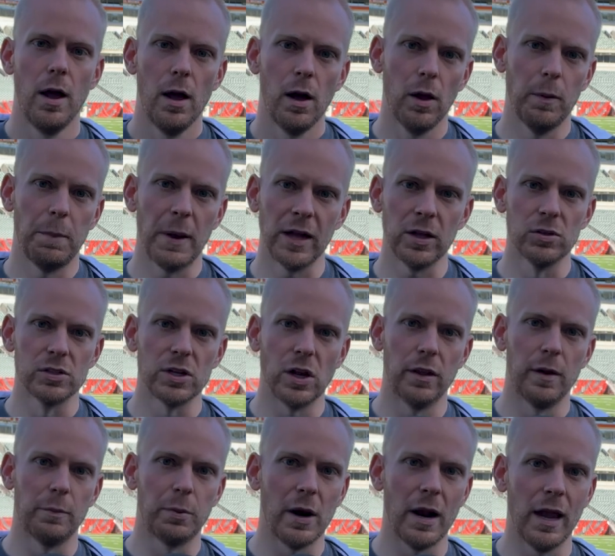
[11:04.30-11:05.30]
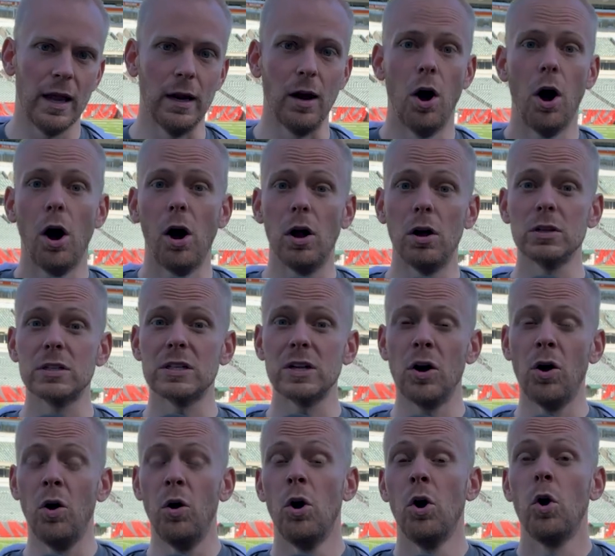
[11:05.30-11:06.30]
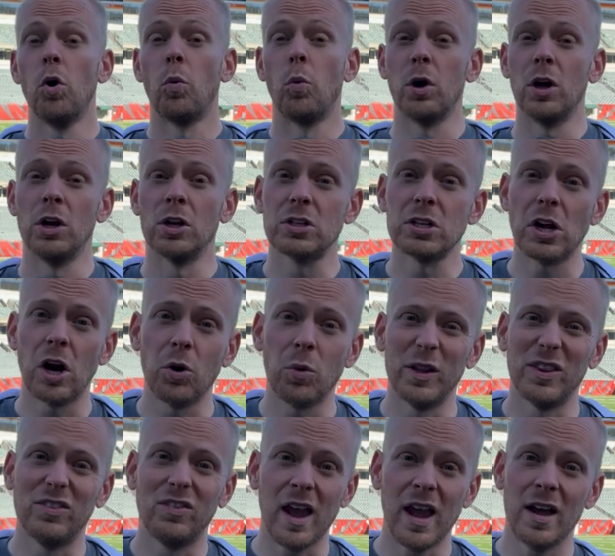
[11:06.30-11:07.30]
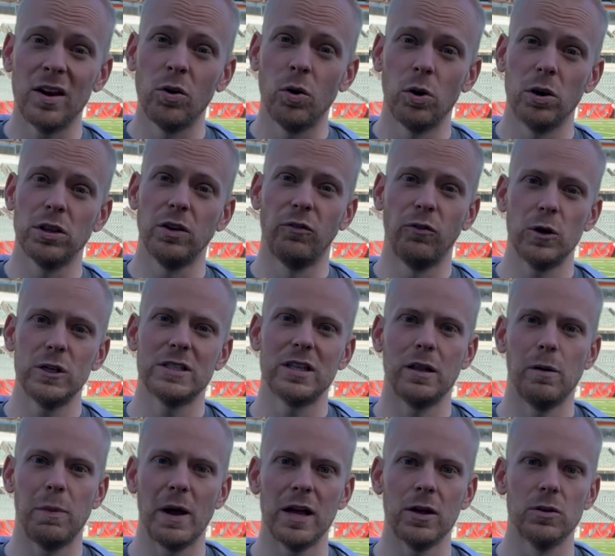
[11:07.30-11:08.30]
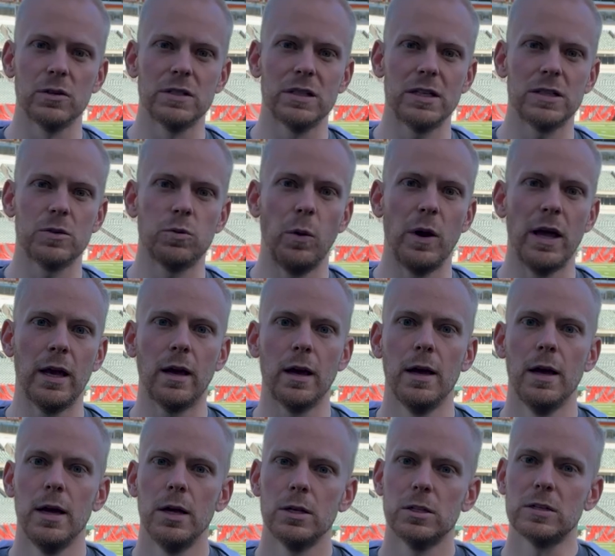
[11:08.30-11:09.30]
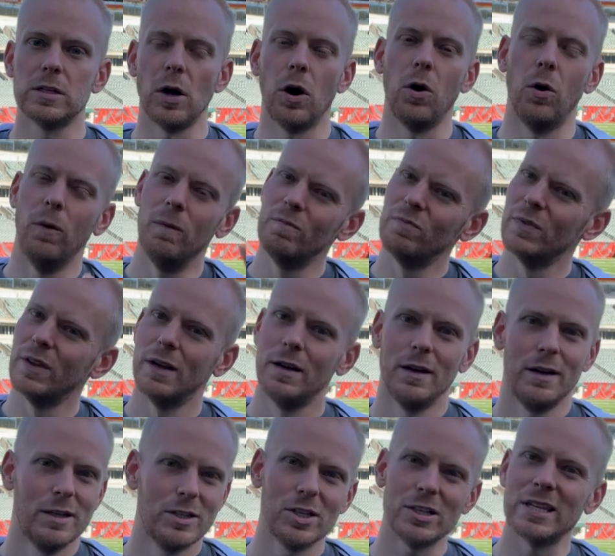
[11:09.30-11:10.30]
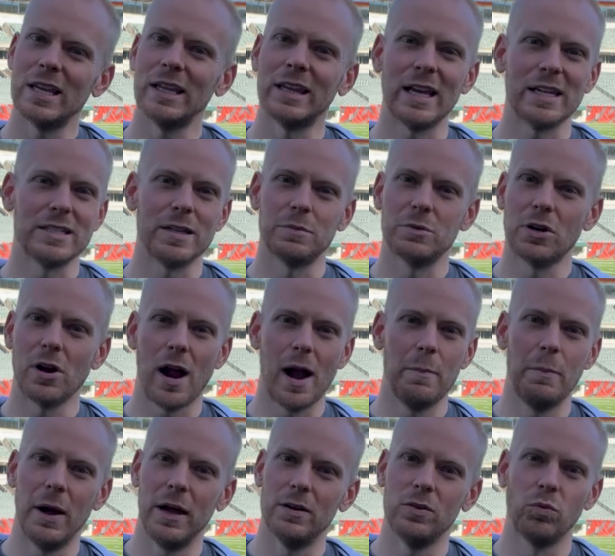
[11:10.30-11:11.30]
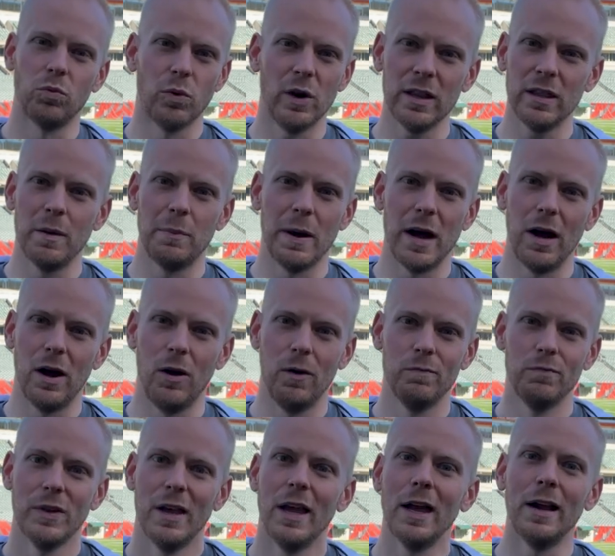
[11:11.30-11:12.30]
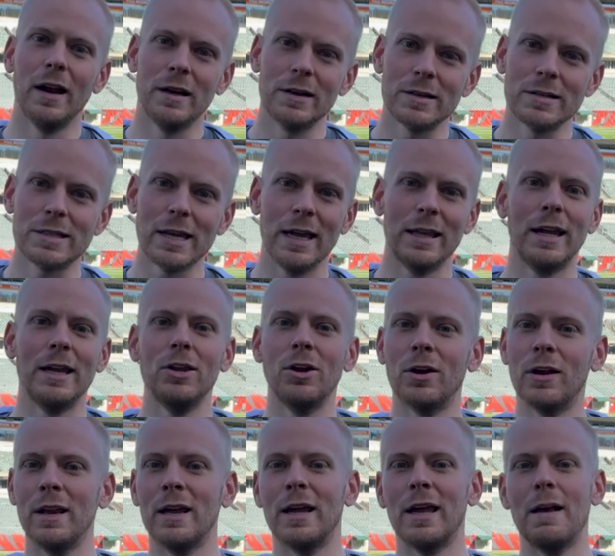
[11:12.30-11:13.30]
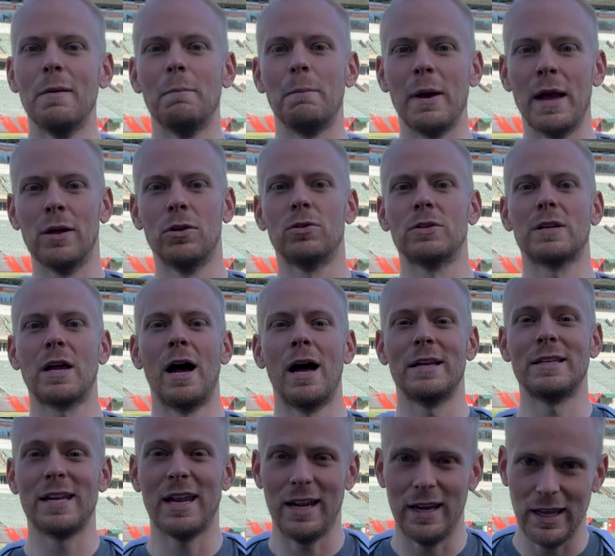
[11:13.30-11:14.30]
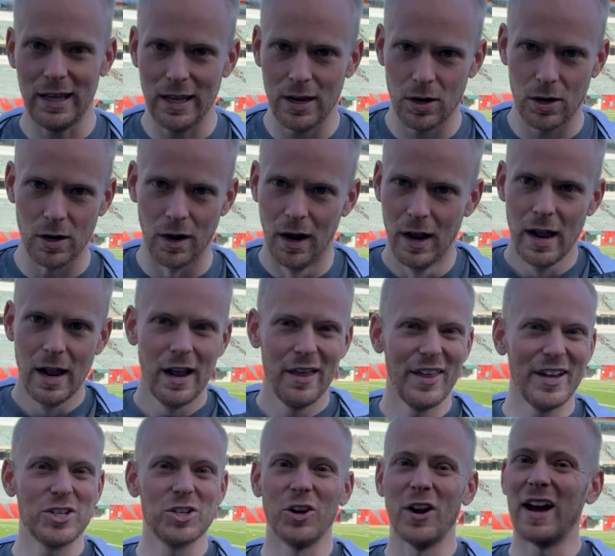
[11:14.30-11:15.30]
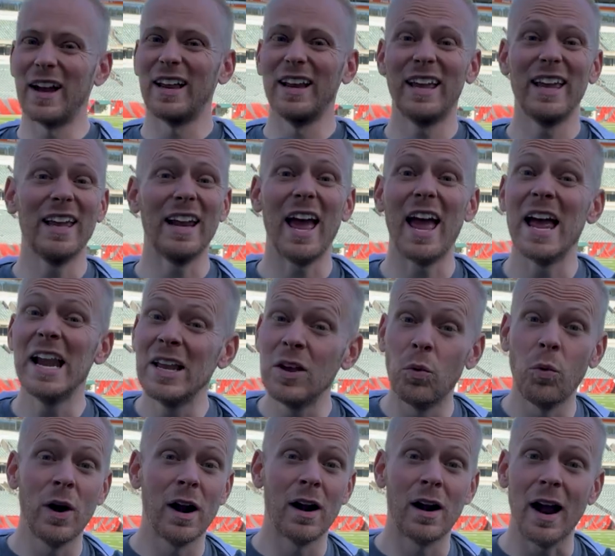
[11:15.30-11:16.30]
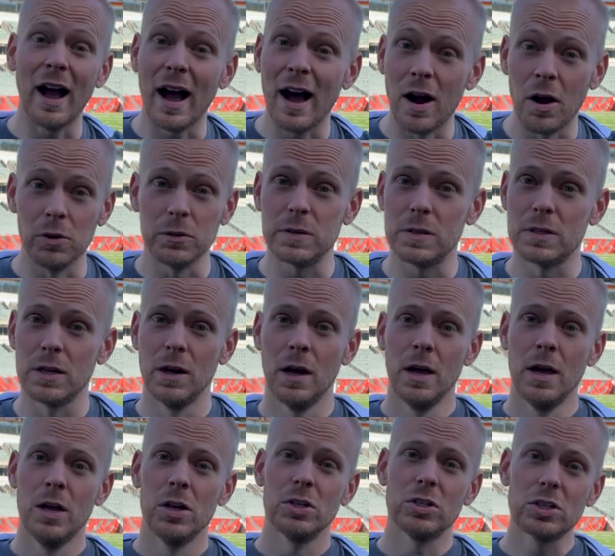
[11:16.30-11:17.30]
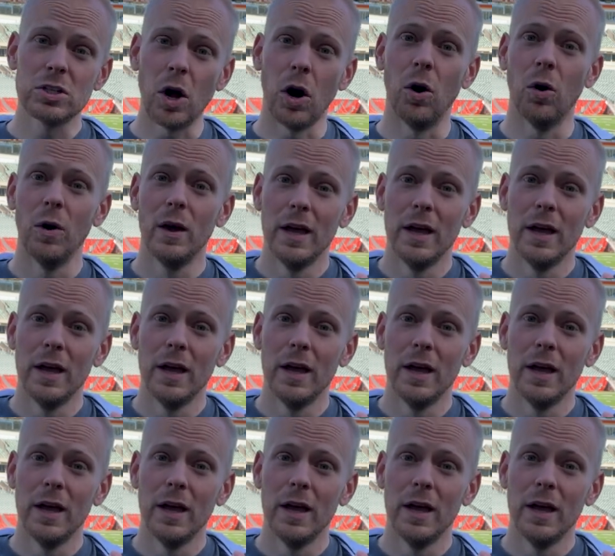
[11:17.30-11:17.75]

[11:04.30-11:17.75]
on Bengals on the Brain. Also, we're going to talk with Dan Hoard, the voice of the Bengals, this week. So just hit that subscribe button, ring the bell, and understand that you're going to get Bengals content here that you're not going to get anywhere else. So